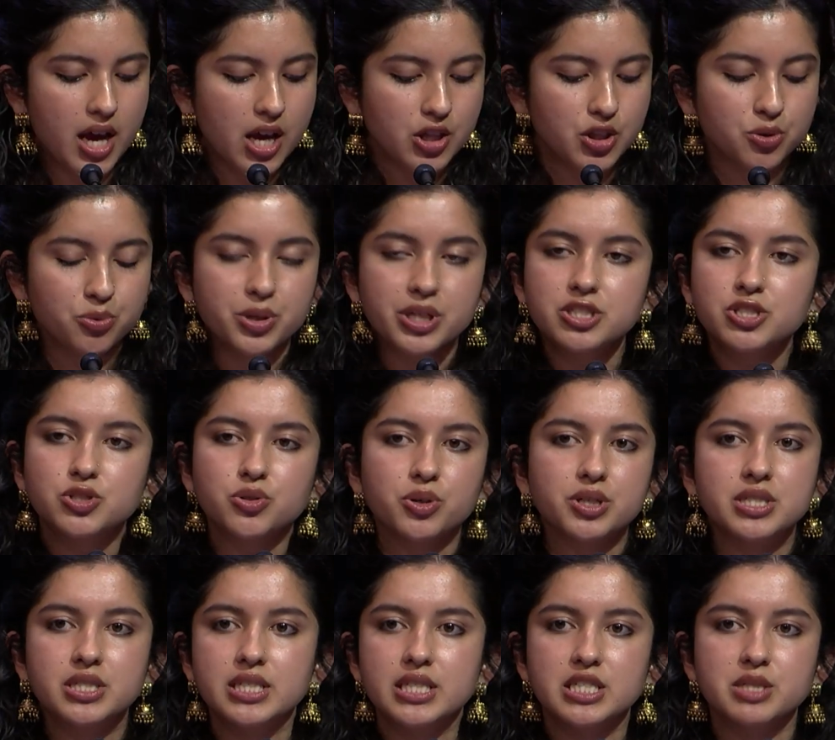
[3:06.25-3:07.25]
the
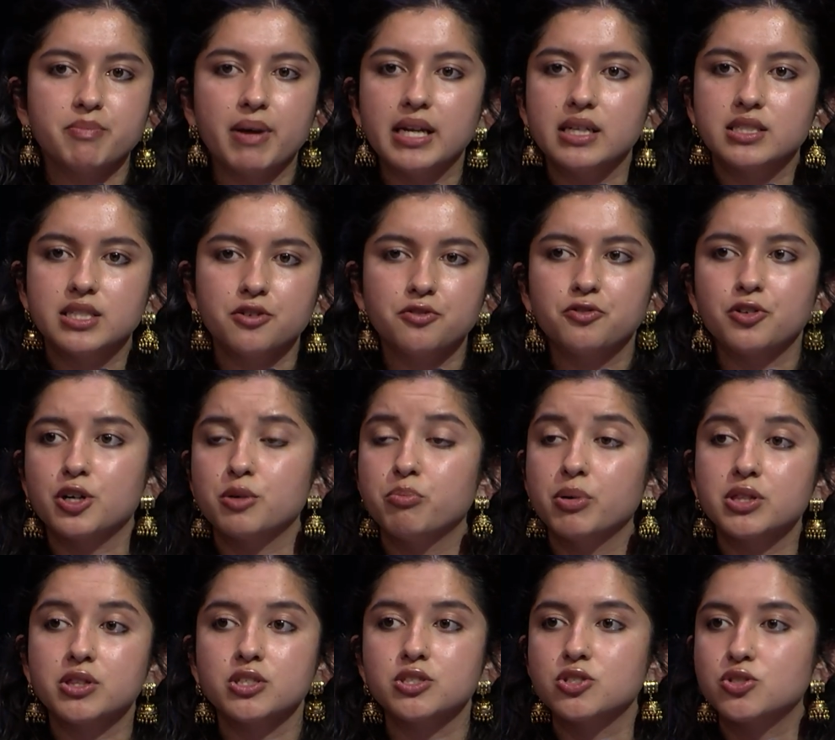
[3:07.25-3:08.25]
resources may differ,
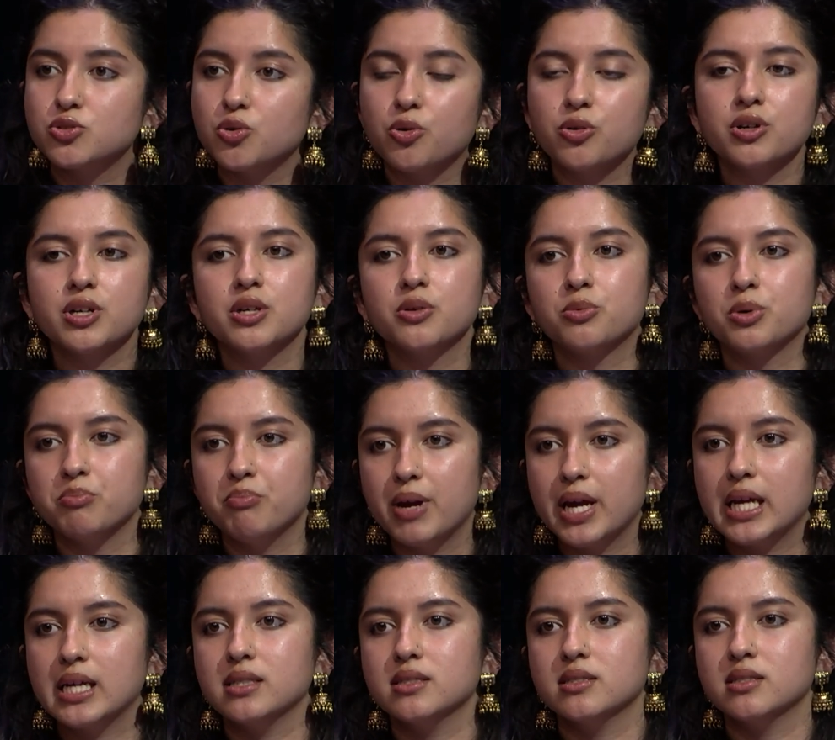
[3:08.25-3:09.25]
but the story
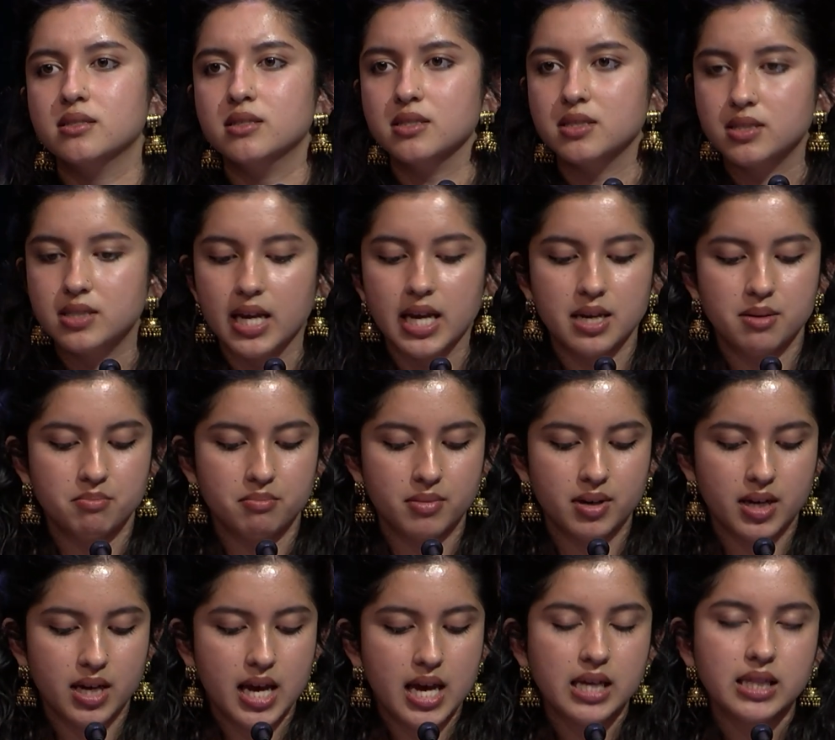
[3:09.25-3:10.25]
remains the same.
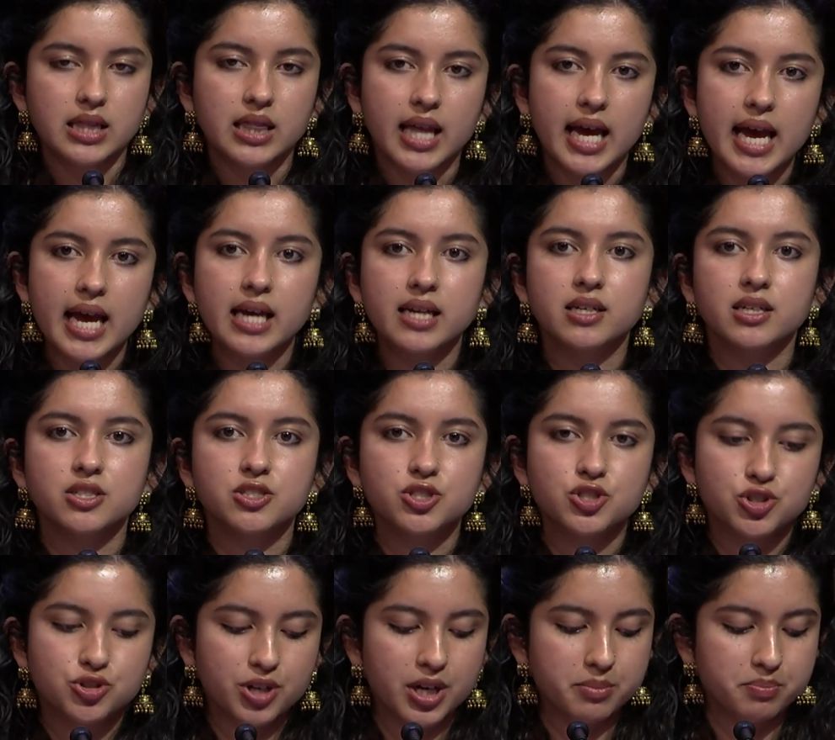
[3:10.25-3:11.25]
Land
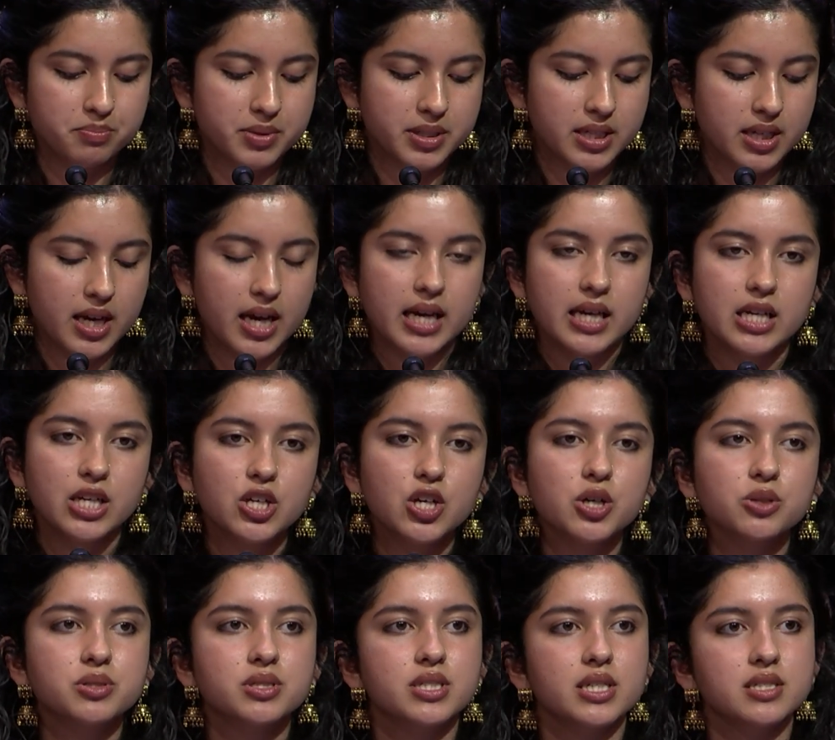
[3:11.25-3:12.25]
stripped,
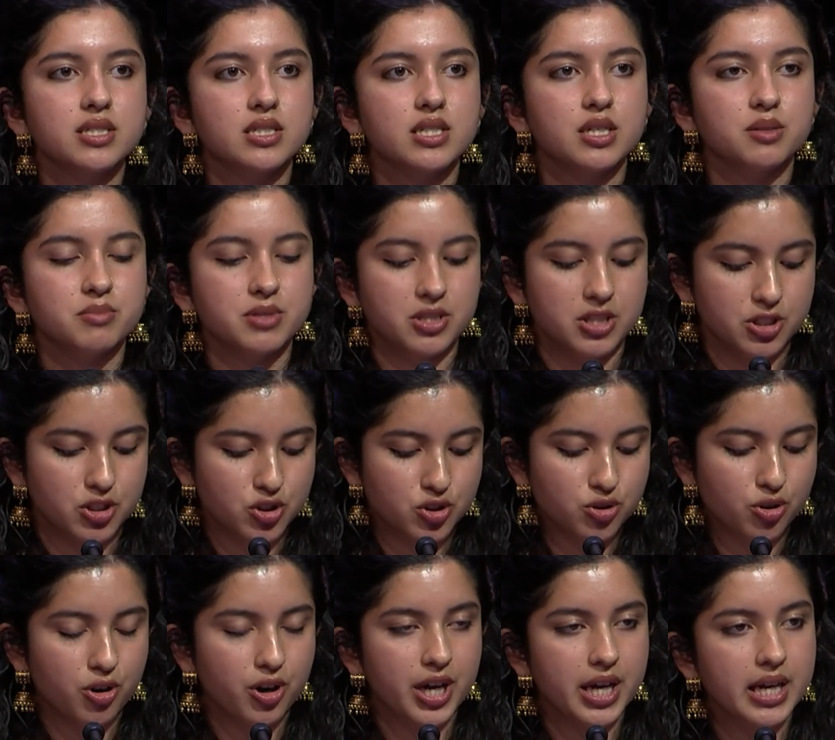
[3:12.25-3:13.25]
ecosystems
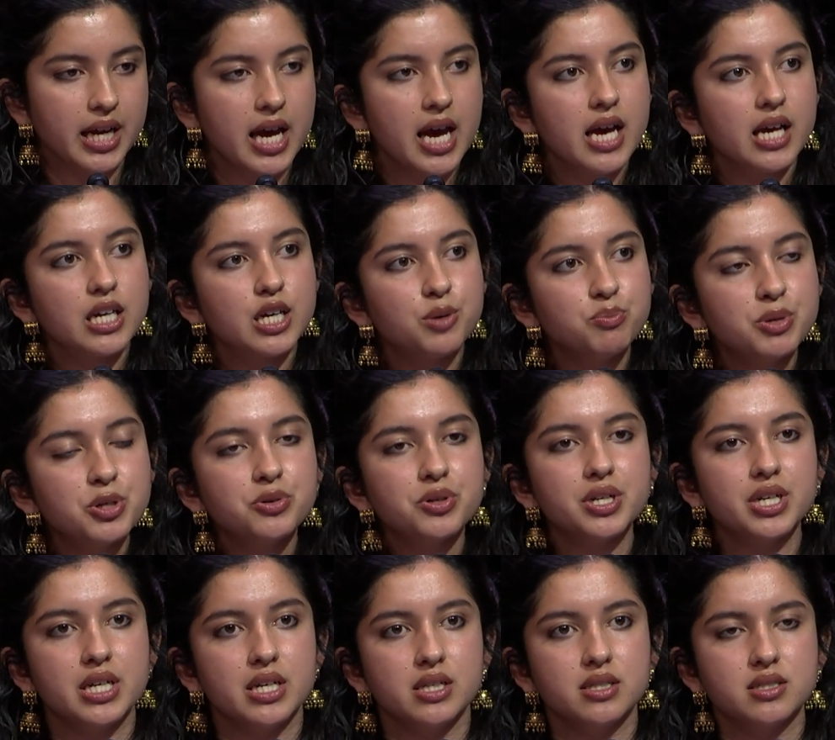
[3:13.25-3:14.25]
destroyed,
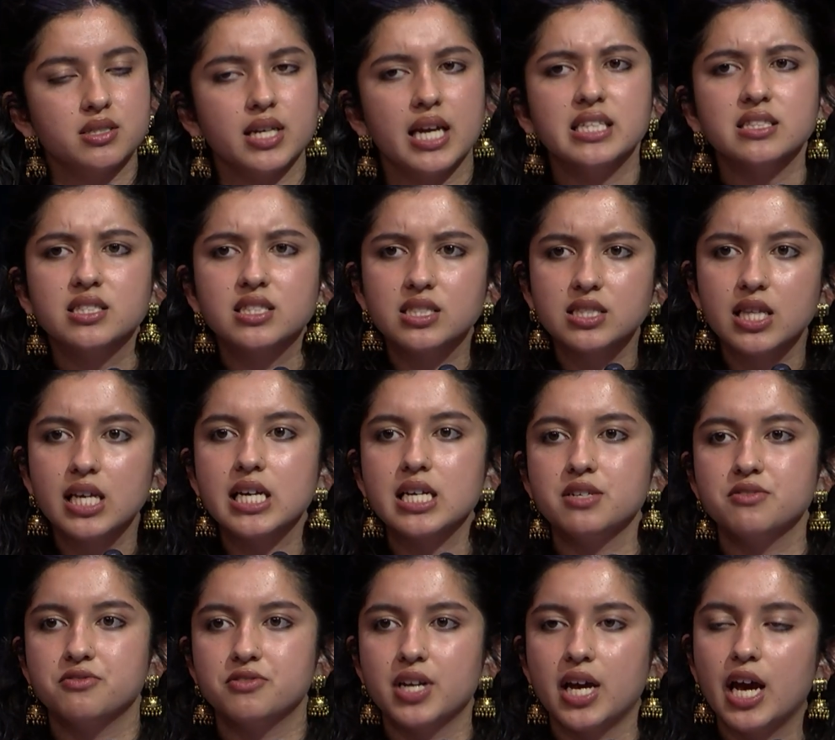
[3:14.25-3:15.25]
communities
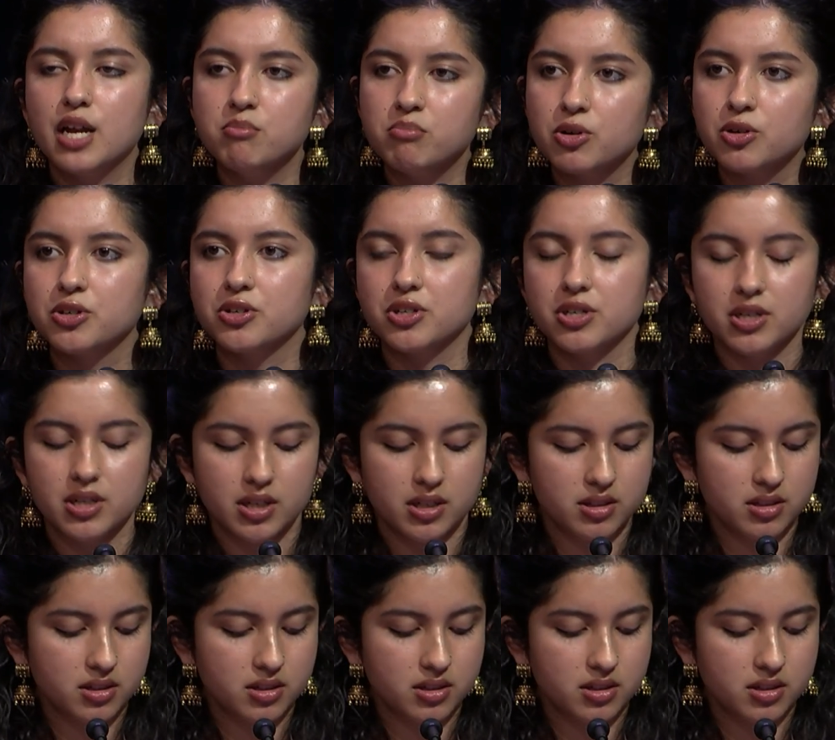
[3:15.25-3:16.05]
enslaved and murdered.